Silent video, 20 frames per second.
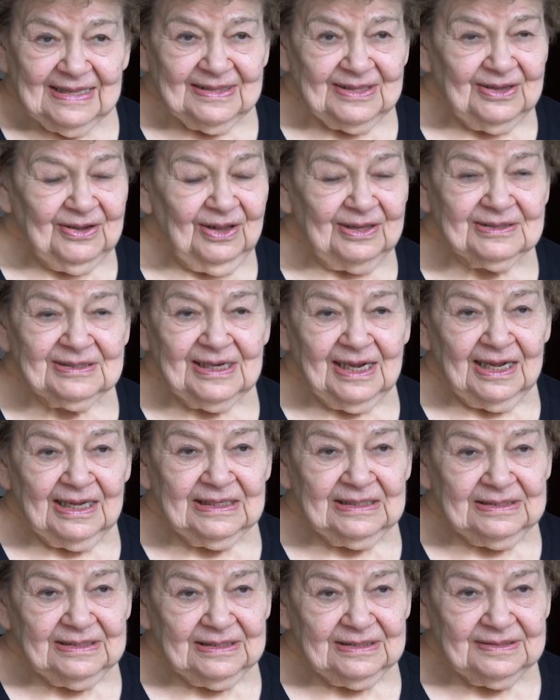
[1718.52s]
They all
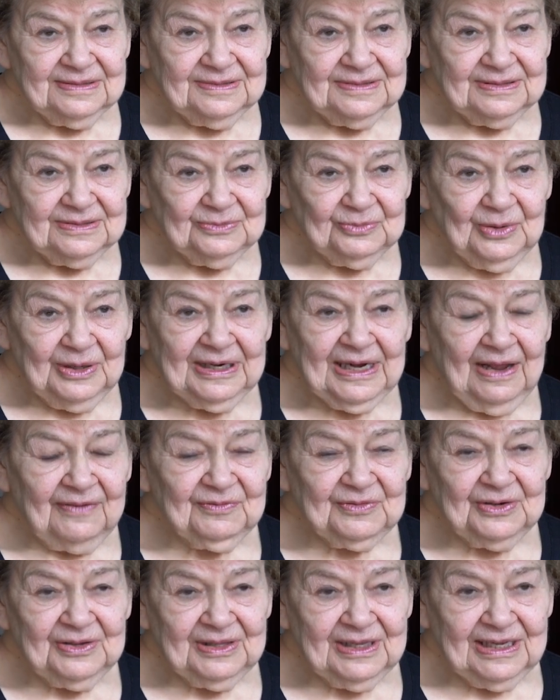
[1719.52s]
died, one
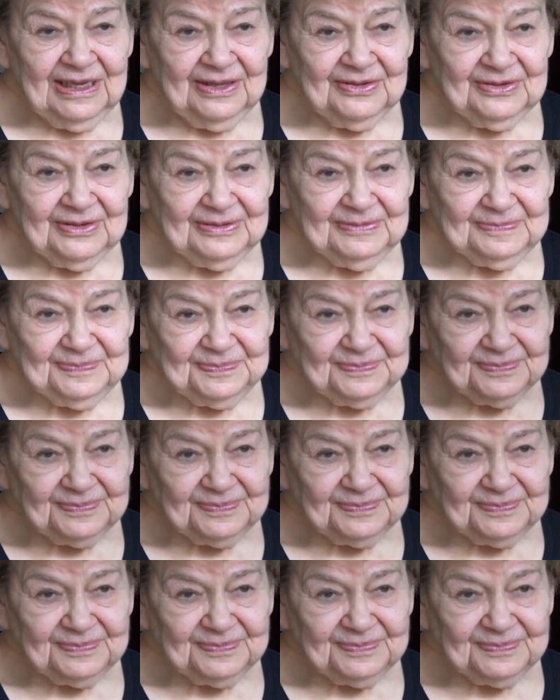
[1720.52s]
after the other.